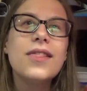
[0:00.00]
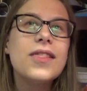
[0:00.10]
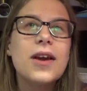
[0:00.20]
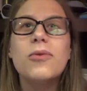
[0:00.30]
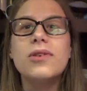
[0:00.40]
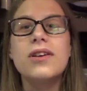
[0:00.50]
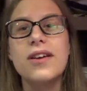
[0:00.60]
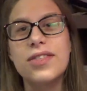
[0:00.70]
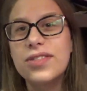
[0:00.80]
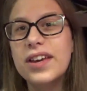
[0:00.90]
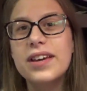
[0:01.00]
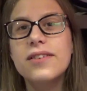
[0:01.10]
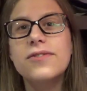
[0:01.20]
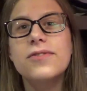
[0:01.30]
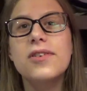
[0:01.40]
They were a
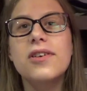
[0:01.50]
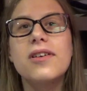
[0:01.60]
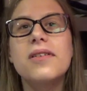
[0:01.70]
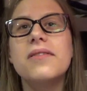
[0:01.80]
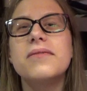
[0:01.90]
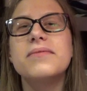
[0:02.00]
thing for